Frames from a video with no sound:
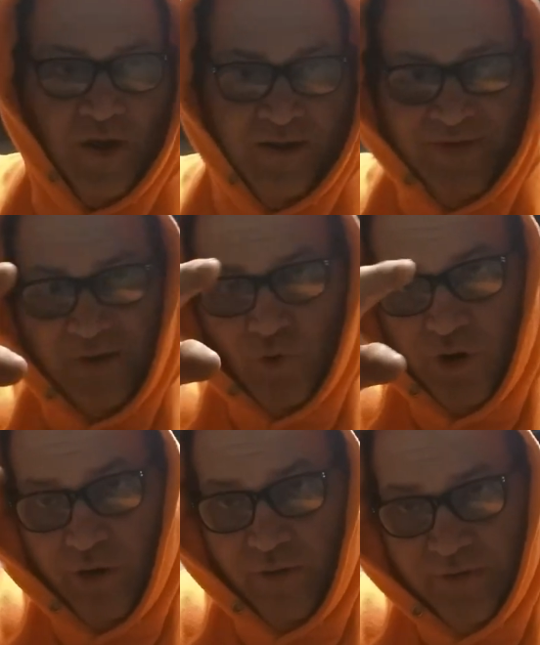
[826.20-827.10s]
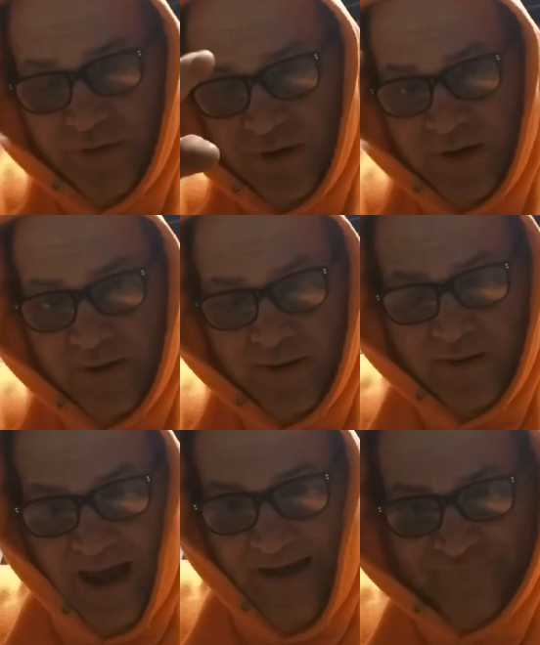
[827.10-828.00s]
And then we'll,
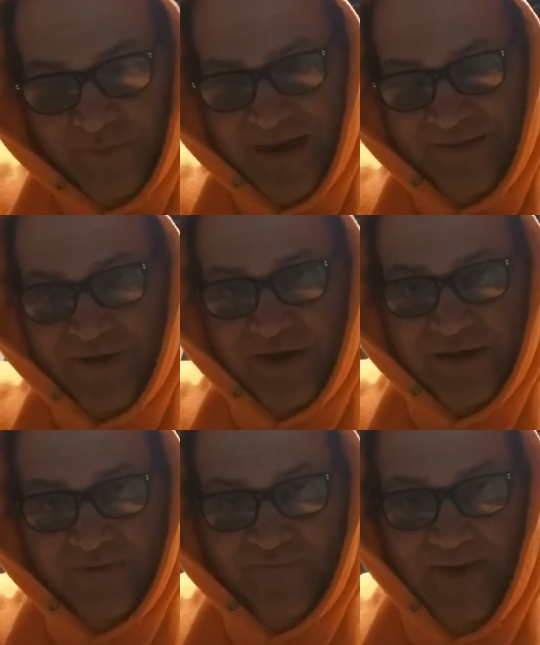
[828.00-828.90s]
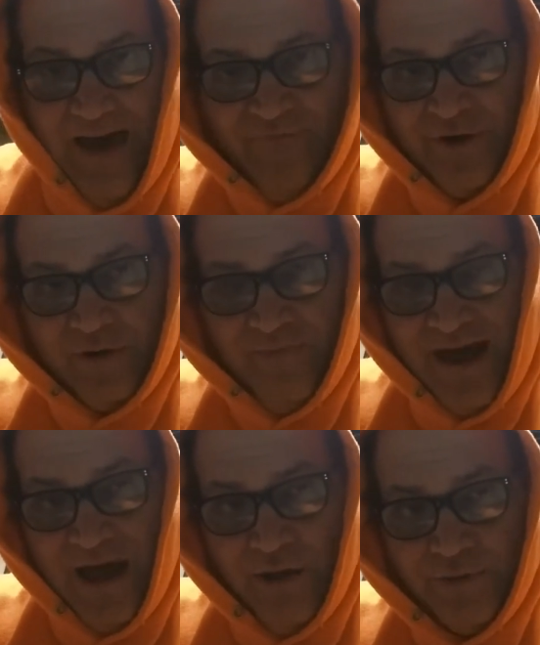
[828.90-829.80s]
after maybe 500
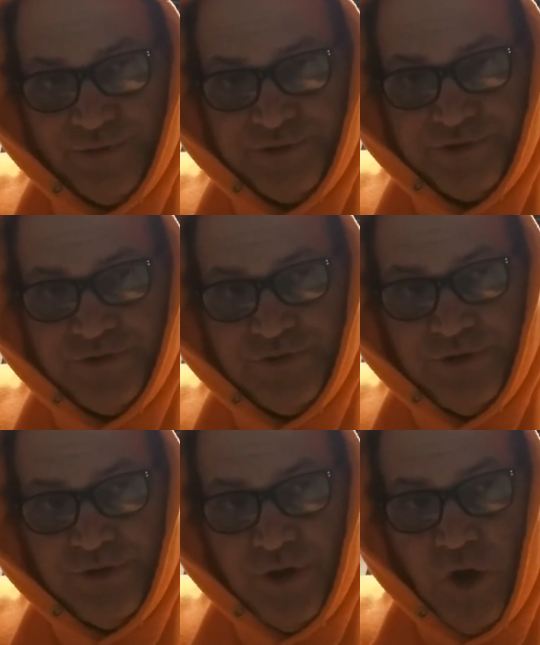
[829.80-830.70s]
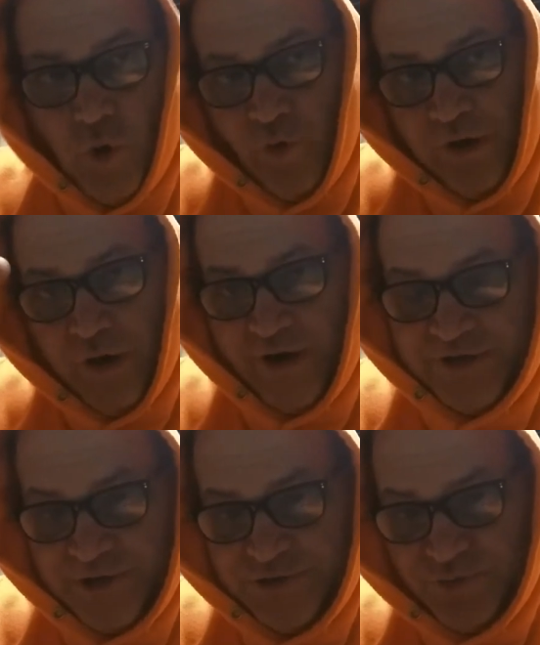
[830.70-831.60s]
miles, we'll look
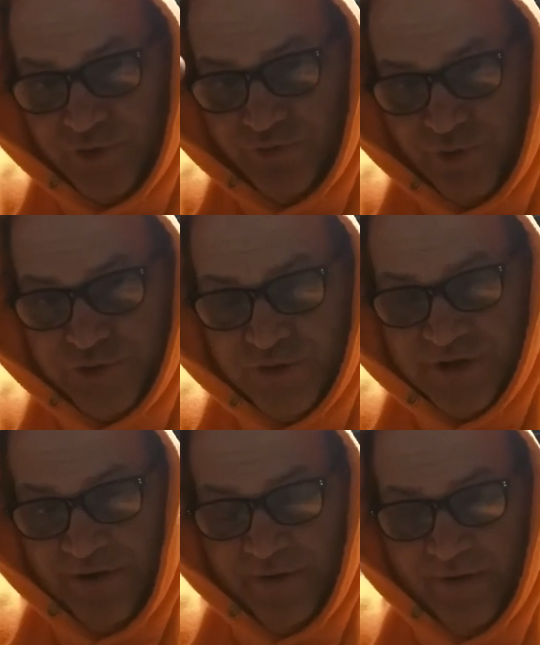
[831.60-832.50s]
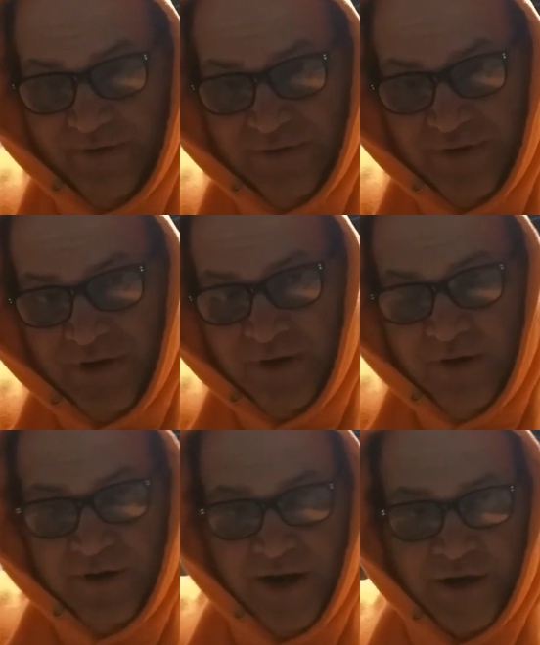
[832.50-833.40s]
at the, we'll do another
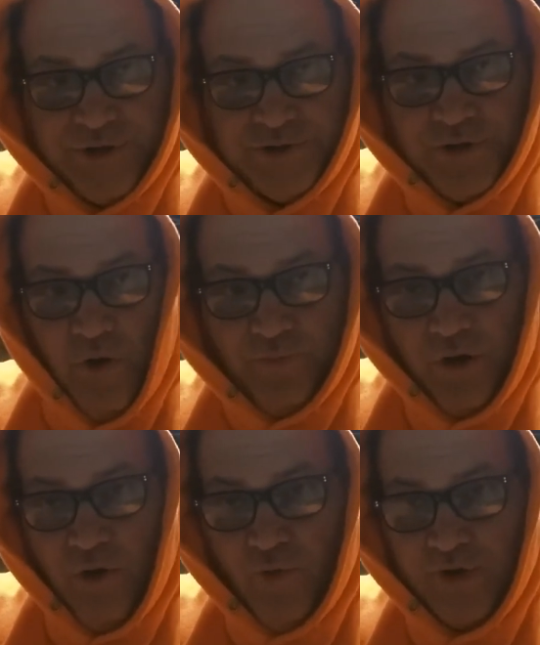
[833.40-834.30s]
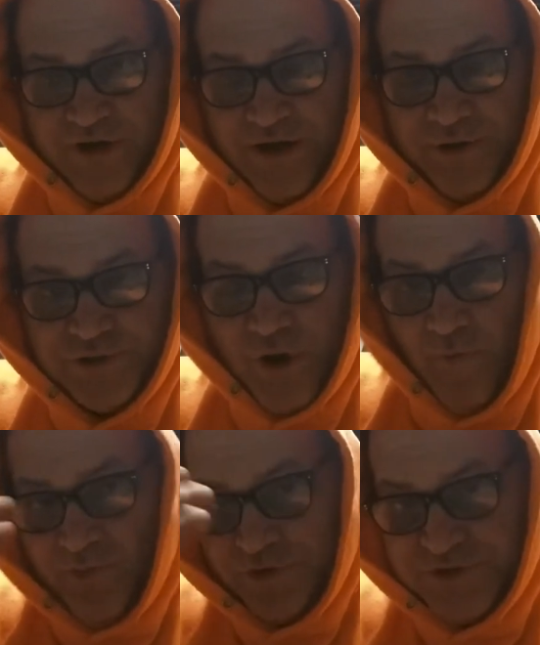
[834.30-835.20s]
endoscope look with the
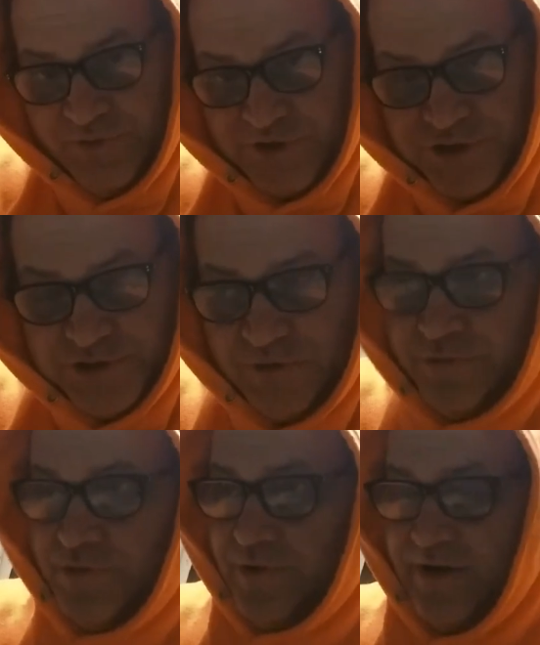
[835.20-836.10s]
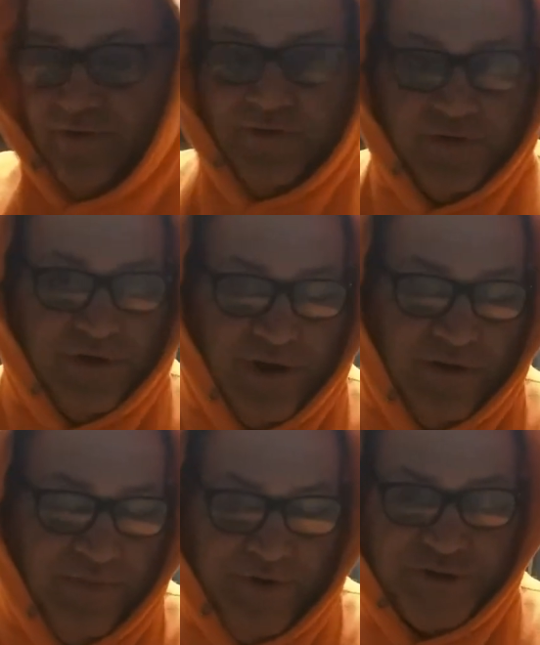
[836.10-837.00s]
endoscope. We'll see what the cylinder,
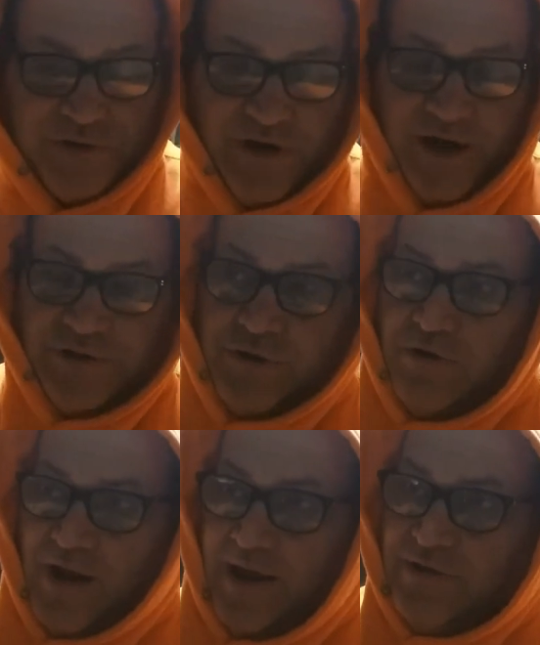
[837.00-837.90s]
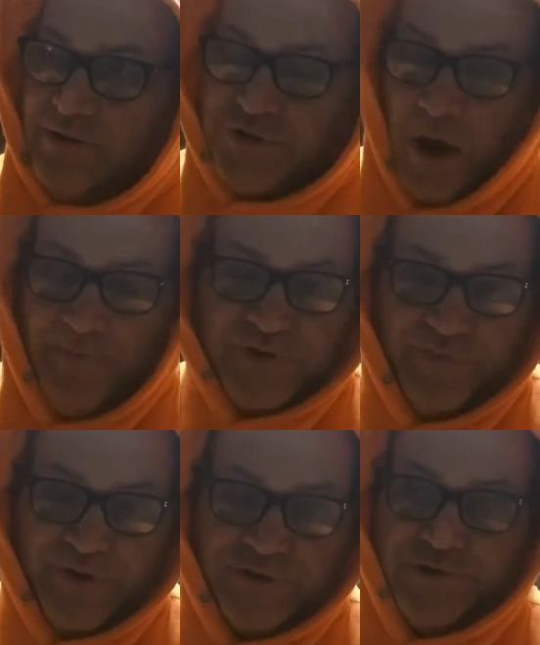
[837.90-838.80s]
the piston heads look like, the tops
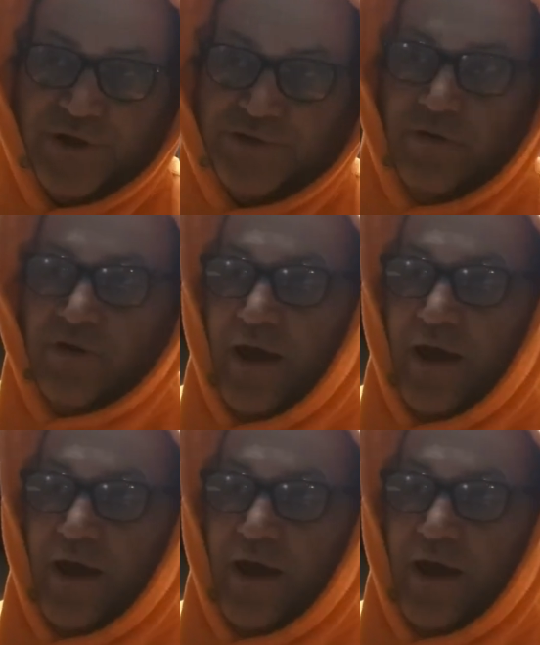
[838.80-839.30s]
of the piston heads look